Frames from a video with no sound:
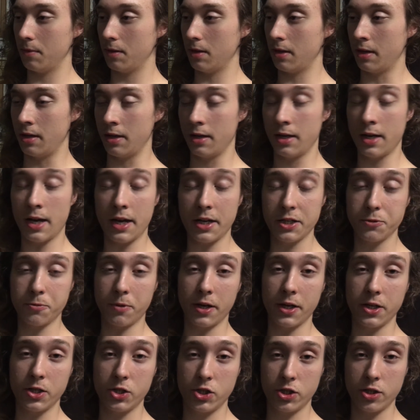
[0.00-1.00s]
And in Eyes
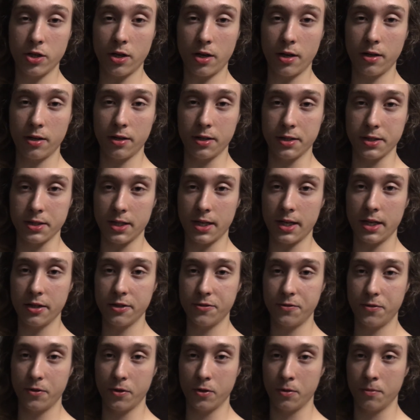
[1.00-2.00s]
Wide Shut, his
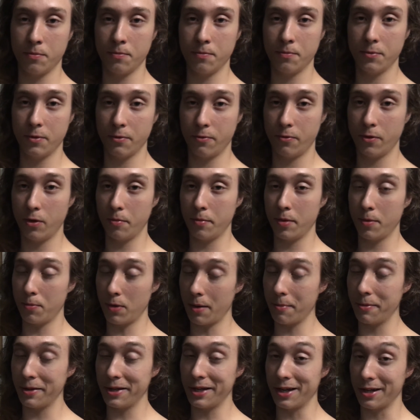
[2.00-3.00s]
last film, the film he
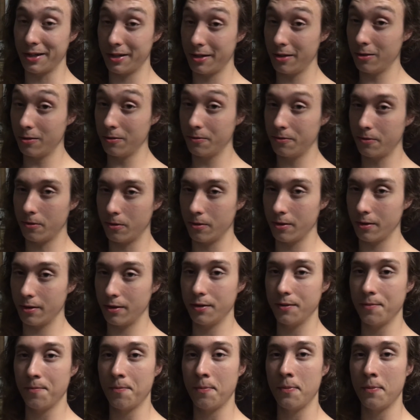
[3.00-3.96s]
probably got killed for,